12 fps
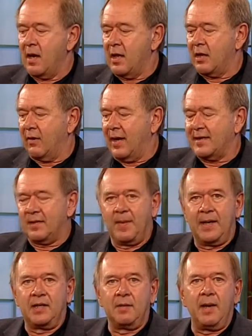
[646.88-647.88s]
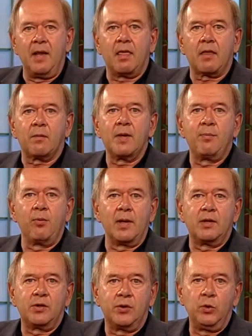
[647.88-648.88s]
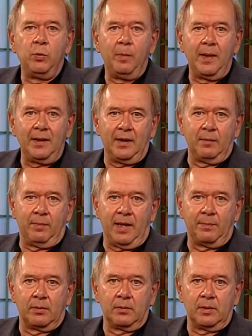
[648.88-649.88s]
There are estimated to be 3.2 million people